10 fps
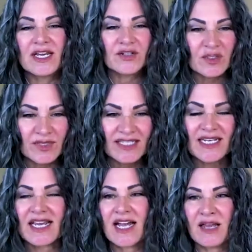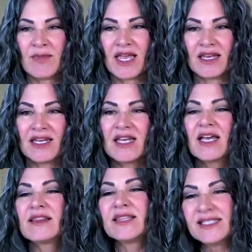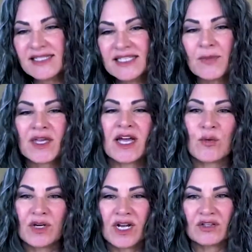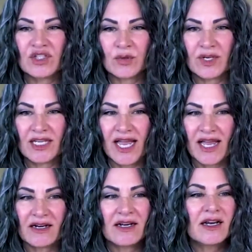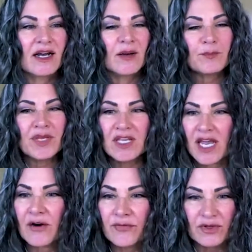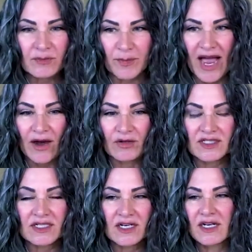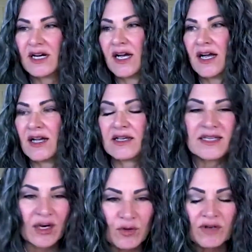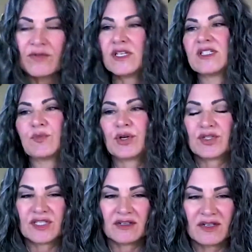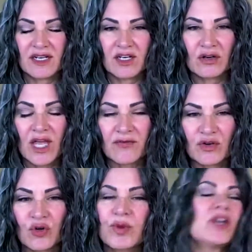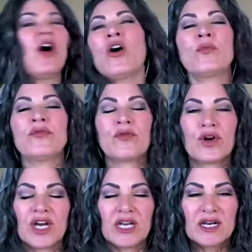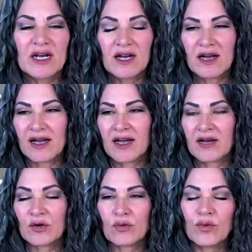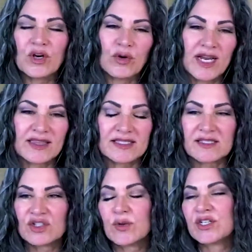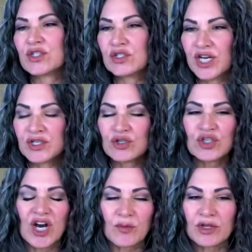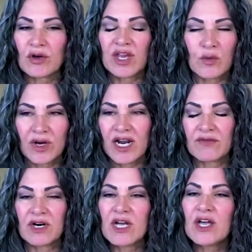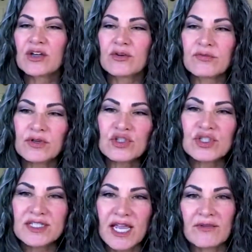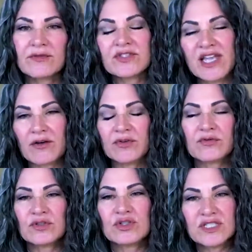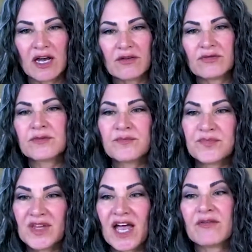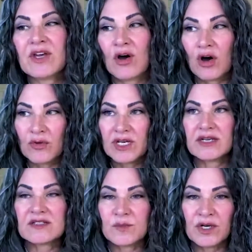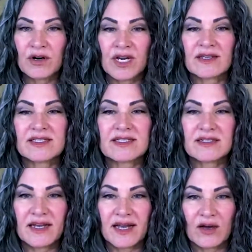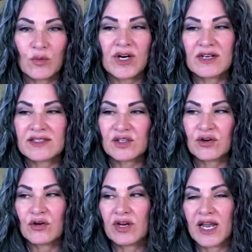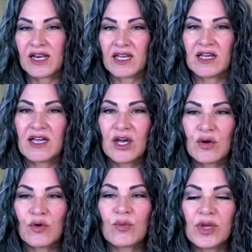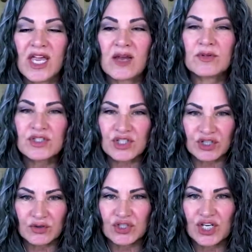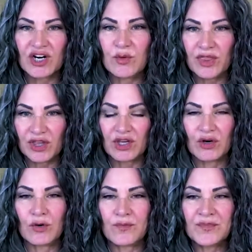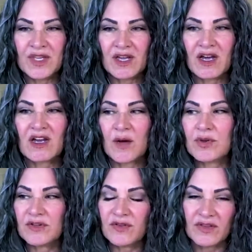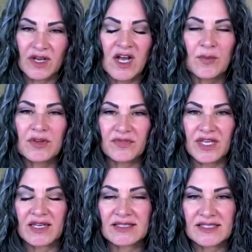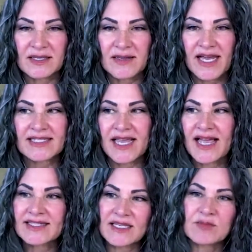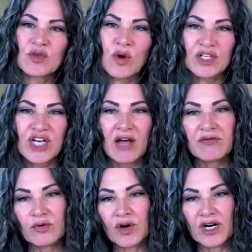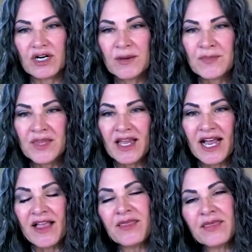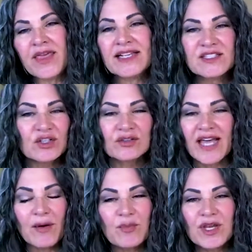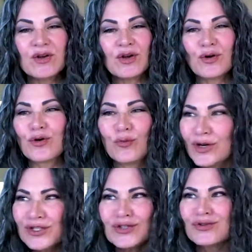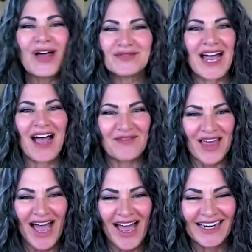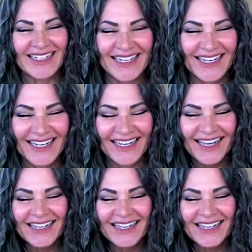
Here's a mistake I made. This is something I would not do again. Be careful about. Uh, get rid of this person in your life and you'll be home free uh, recreate this situation, change your job, relocate, whatever. Your future self, your future self, having already experienced uh, what it is you're creating, will be able to share with you a couple of a couple of things as a heads up to watch out for, and that's that would be. Wouldn't you love to have that?